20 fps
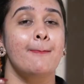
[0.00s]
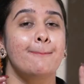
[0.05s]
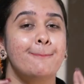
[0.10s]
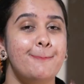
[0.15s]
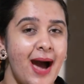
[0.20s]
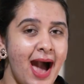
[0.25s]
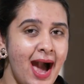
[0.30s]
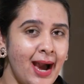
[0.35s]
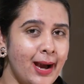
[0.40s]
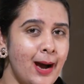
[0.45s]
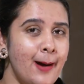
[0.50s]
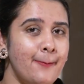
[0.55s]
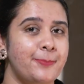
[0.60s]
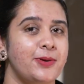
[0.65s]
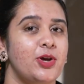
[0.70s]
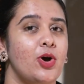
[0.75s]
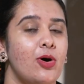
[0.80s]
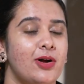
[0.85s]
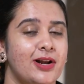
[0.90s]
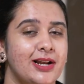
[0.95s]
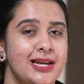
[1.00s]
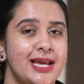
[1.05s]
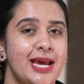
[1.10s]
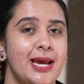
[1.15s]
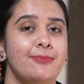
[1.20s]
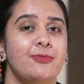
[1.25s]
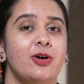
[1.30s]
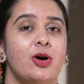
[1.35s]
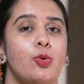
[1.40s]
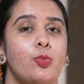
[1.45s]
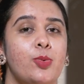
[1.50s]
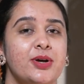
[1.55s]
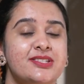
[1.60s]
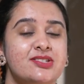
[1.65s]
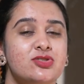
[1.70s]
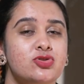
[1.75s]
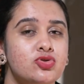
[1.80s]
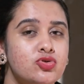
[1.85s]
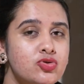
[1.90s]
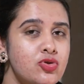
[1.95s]
Back up your claim with
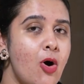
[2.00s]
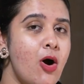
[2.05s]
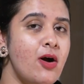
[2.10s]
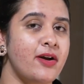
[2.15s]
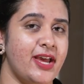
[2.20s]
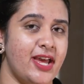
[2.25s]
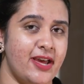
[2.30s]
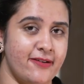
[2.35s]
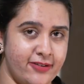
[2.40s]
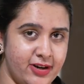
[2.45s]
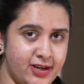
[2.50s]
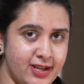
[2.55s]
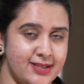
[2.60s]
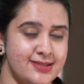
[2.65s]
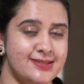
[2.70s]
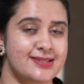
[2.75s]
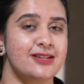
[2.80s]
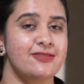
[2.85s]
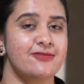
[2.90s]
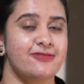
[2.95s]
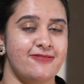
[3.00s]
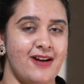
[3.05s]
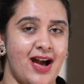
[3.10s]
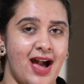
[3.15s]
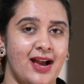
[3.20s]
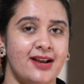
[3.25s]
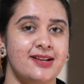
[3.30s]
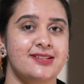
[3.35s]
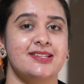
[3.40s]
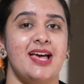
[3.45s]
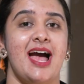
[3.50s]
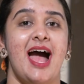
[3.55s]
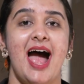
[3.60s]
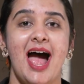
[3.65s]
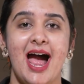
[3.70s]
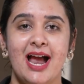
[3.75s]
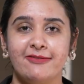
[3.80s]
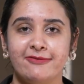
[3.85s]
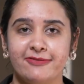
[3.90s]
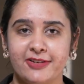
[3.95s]
strong evidence and facts
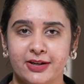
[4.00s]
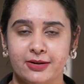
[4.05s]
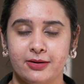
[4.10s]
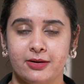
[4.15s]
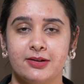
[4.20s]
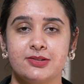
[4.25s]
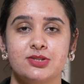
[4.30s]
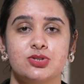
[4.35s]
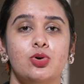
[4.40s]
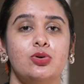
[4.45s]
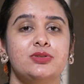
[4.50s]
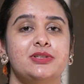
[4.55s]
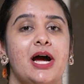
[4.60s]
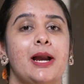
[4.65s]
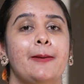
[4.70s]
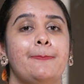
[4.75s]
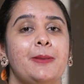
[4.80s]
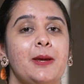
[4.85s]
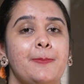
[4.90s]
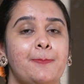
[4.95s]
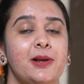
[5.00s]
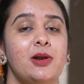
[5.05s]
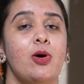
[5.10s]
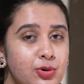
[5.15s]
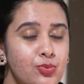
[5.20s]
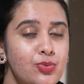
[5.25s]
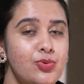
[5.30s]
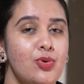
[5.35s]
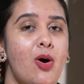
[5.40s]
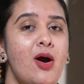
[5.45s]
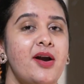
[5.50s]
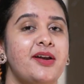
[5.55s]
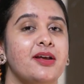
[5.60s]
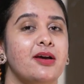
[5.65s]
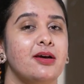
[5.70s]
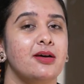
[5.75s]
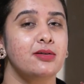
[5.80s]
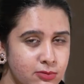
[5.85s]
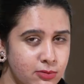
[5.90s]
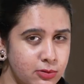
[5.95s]
and figures so that people do not
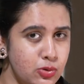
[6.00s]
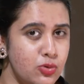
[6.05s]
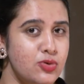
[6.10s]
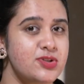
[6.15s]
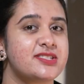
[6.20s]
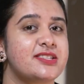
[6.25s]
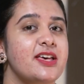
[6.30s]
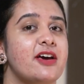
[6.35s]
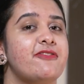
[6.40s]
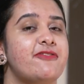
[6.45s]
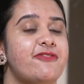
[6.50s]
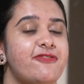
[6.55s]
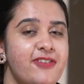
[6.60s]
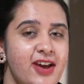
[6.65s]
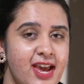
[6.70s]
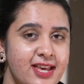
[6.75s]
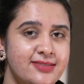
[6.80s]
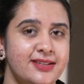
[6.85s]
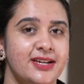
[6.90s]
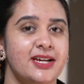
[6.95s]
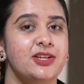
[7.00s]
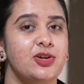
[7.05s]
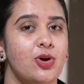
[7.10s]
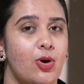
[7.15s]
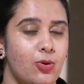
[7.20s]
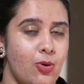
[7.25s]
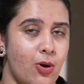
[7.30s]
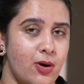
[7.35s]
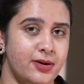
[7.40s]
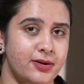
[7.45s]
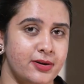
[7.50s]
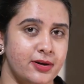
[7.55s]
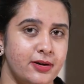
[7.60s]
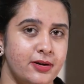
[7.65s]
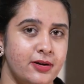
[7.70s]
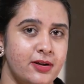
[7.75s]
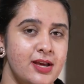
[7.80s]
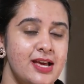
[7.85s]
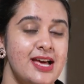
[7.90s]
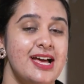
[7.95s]
lose their faith in your
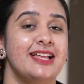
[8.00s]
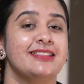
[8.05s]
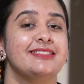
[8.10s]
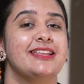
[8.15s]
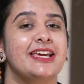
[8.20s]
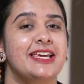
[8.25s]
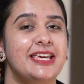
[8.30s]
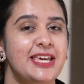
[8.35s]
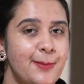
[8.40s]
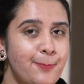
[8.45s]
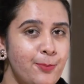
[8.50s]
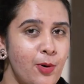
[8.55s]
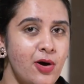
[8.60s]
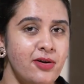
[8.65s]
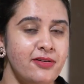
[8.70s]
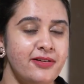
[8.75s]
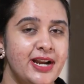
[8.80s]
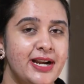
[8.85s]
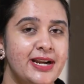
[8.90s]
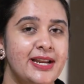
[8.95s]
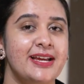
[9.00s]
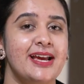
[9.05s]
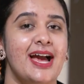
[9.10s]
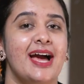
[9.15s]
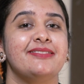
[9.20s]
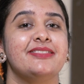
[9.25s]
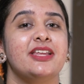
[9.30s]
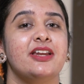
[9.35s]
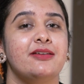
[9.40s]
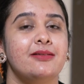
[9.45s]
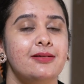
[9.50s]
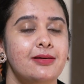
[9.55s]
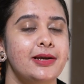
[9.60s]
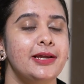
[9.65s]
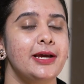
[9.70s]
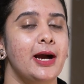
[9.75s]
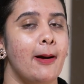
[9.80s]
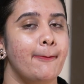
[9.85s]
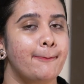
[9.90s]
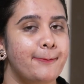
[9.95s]
content. They keep on reading and they
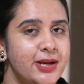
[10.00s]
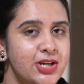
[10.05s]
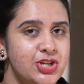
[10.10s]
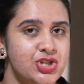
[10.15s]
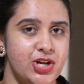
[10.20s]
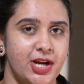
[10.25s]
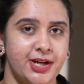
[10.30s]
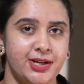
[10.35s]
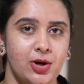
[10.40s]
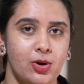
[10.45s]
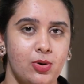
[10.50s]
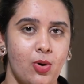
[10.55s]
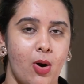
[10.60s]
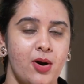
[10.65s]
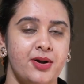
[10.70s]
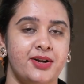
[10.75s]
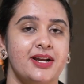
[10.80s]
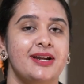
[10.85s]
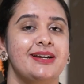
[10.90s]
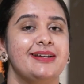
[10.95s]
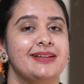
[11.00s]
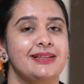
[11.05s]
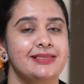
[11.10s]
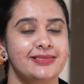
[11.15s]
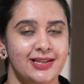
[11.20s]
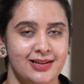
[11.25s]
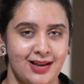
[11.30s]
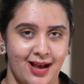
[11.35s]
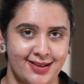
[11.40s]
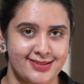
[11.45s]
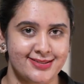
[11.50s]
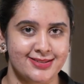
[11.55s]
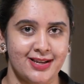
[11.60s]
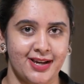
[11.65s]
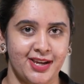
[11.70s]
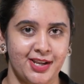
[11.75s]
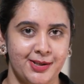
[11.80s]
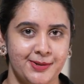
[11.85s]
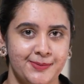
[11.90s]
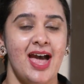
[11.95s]
really appreciate your content till the last
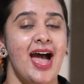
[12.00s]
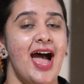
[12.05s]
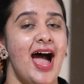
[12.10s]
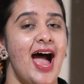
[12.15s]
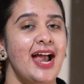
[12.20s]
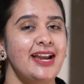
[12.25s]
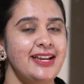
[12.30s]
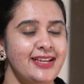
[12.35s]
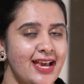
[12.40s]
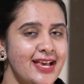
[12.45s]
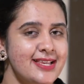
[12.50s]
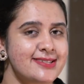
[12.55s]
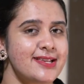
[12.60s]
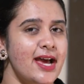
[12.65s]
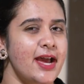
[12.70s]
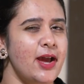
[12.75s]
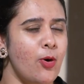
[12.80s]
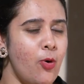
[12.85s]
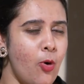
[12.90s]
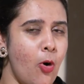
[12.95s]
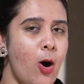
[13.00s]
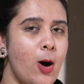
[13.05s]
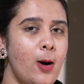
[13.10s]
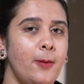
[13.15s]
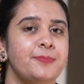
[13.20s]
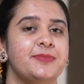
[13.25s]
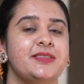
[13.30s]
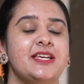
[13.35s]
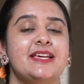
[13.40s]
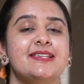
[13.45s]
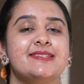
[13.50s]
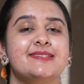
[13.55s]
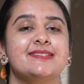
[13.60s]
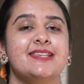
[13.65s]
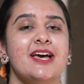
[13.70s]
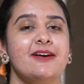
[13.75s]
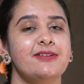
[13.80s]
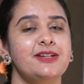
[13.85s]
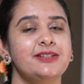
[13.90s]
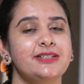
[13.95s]
line. And yes, I hope these
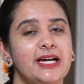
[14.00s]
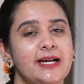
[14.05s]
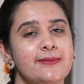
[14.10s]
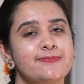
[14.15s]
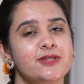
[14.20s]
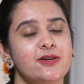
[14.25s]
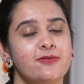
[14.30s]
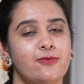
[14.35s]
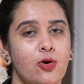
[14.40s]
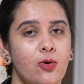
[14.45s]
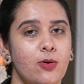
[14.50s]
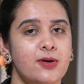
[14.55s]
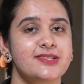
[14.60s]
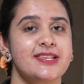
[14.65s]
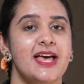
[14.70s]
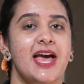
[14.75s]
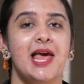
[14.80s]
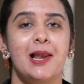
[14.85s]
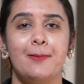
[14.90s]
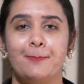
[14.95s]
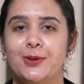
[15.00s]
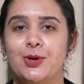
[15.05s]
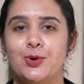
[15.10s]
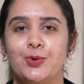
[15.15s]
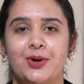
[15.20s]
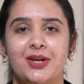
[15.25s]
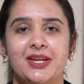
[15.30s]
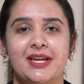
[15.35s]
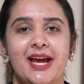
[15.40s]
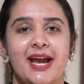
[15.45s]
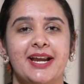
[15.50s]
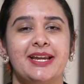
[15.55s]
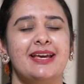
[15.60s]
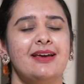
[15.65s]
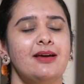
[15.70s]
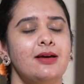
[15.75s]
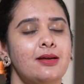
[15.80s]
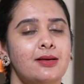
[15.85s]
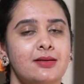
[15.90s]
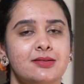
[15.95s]
7 types of hooks help you create
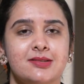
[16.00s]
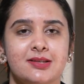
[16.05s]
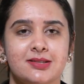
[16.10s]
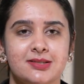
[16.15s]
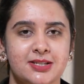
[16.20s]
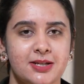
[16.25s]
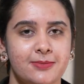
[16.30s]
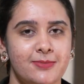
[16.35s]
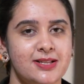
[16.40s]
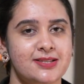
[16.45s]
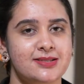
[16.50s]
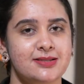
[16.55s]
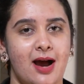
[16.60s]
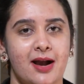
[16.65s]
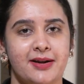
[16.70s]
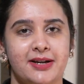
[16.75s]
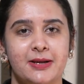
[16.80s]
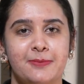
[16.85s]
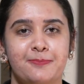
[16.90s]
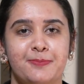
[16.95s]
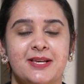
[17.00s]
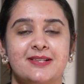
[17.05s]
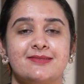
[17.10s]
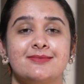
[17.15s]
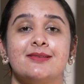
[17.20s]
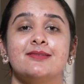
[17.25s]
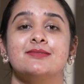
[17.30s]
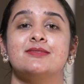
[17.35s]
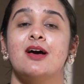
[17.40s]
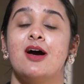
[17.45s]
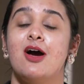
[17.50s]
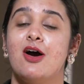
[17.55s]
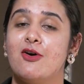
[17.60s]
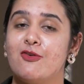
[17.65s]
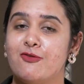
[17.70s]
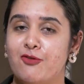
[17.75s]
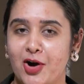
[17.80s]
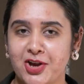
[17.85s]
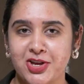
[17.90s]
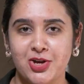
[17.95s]
irresistible starting pieces
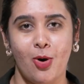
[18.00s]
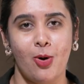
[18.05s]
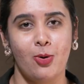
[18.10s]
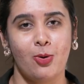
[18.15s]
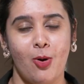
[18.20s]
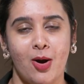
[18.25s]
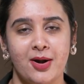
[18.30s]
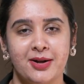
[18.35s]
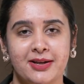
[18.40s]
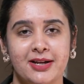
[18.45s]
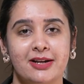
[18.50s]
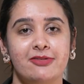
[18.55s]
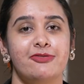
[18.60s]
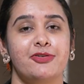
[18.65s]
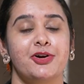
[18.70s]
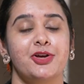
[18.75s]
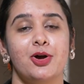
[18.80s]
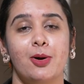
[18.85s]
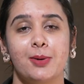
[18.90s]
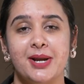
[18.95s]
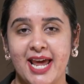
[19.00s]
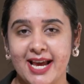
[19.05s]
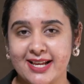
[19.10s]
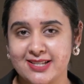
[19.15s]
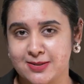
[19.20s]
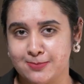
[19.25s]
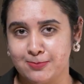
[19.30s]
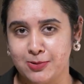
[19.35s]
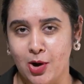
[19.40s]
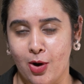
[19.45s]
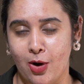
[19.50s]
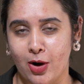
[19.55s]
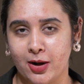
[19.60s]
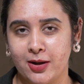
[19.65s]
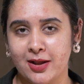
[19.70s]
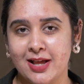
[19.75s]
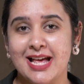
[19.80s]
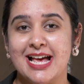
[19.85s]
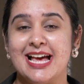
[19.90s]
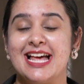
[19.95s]
for your content, for your next blog.
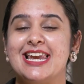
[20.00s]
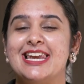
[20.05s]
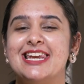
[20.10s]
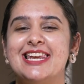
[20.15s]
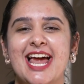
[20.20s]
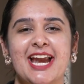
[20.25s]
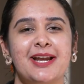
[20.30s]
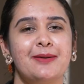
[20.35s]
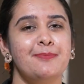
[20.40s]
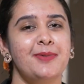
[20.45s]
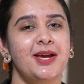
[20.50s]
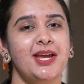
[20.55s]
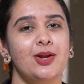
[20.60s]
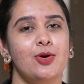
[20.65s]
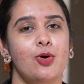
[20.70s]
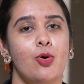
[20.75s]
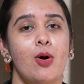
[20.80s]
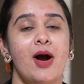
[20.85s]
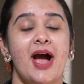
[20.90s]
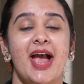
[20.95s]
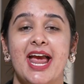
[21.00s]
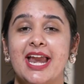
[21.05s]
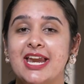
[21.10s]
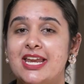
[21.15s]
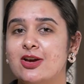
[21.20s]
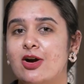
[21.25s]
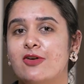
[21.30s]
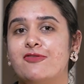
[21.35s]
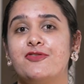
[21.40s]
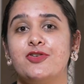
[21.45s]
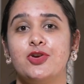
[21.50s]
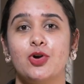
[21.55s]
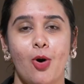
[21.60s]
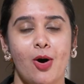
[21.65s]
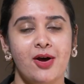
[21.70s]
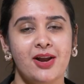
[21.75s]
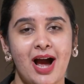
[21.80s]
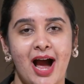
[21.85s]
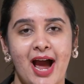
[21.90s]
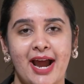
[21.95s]
Let me know any of
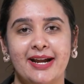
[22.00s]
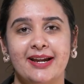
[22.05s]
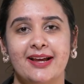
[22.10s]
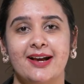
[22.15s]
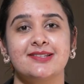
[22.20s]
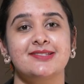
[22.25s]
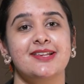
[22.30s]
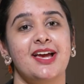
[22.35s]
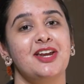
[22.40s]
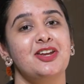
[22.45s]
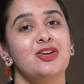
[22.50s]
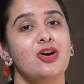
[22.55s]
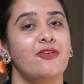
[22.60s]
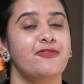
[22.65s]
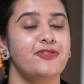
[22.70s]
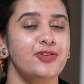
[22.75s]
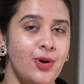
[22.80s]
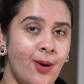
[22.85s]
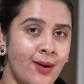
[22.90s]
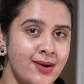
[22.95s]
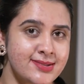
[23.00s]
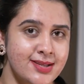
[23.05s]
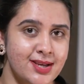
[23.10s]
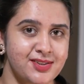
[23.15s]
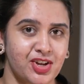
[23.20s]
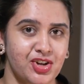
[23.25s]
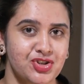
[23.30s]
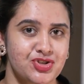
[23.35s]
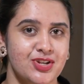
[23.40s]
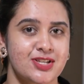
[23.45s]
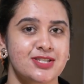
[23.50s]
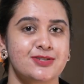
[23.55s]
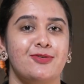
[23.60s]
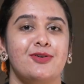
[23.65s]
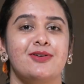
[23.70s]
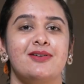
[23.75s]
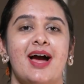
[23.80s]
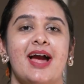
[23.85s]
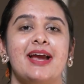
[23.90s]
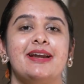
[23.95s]
your ideas, any of your suggestions
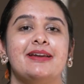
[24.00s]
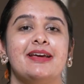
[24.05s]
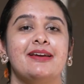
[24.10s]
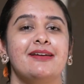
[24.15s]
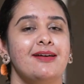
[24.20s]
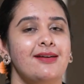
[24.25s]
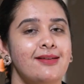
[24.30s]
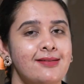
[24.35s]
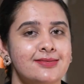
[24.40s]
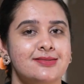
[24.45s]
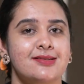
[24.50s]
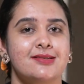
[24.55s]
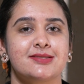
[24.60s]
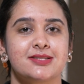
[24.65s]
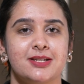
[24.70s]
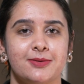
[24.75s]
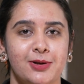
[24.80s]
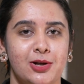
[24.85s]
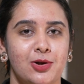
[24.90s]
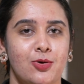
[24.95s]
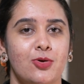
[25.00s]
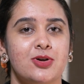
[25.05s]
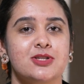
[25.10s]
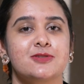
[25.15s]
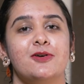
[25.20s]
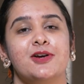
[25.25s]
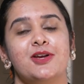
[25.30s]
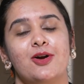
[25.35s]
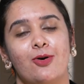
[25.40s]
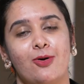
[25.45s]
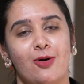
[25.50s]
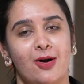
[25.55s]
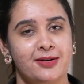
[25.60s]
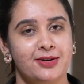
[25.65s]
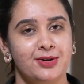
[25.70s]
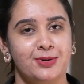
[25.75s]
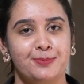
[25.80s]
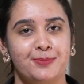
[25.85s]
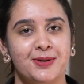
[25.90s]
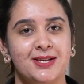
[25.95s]
for writing irresistible hooks for your
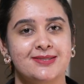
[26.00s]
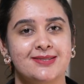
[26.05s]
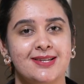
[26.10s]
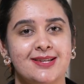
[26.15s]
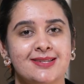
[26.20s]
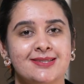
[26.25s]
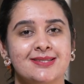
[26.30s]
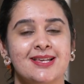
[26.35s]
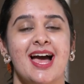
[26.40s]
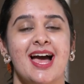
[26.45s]
content pieces.